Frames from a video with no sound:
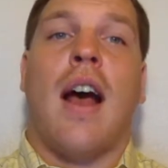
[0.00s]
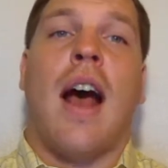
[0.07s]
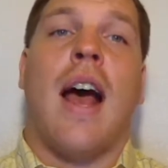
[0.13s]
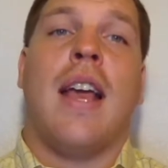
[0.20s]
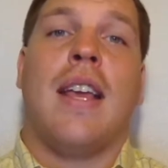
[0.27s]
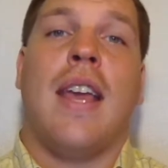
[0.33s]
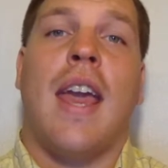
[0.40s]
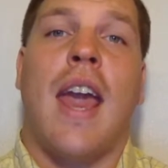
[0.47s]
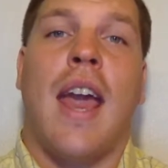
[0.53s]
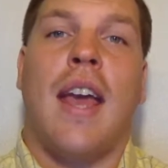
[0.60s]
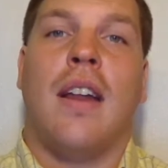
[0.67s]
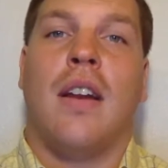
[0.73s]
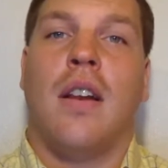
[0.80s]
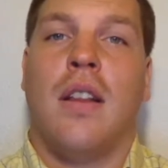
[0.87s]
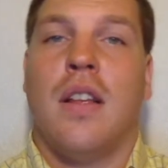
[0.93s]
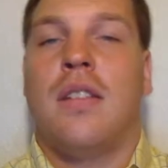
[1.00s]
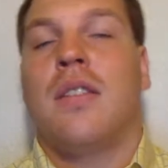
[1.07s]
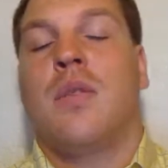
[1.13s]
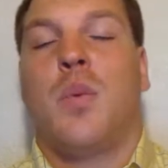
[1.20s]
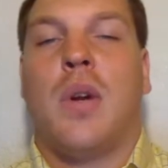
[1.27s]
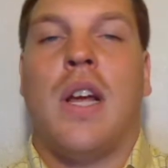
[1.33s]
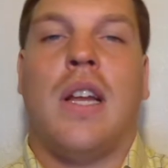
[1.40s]
I can, this
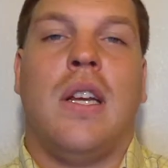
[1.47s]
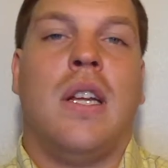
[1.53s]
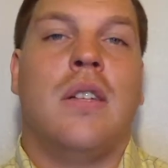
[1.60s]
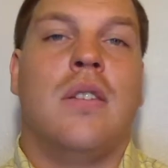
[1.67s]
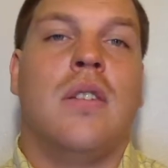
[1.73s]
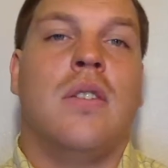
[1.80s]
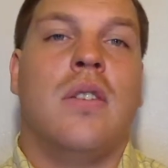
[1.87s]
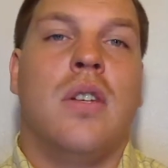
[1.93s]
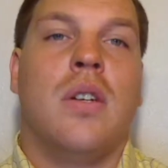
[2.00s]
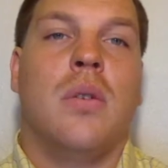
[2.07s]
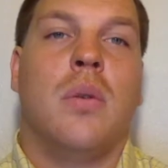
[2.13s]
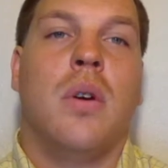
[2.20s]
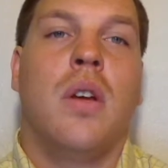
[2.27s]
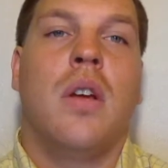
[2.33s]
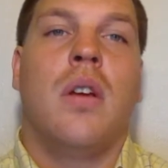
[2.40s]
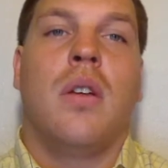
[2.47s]
is what I need to do.